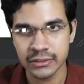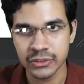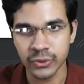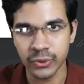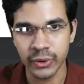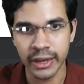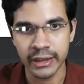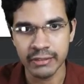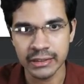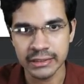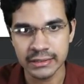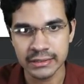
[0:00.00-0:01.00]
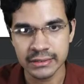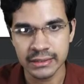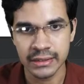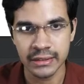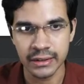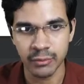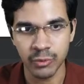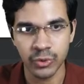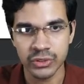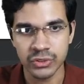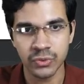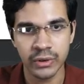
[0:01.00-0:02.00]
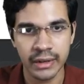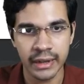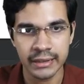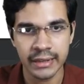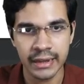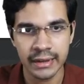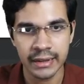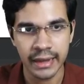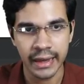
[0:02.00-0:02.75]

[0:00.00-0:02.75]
so I will just remove this one like that.